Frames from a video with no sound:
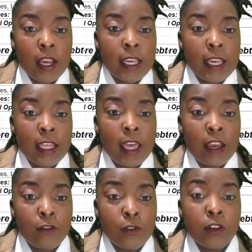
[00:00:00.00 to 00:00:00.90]
Again, I
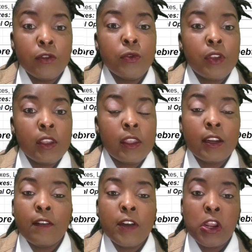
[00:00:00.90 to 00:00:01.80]
really do think that's a
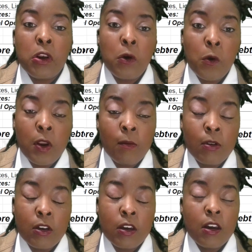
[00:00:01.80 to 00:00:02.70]
very low number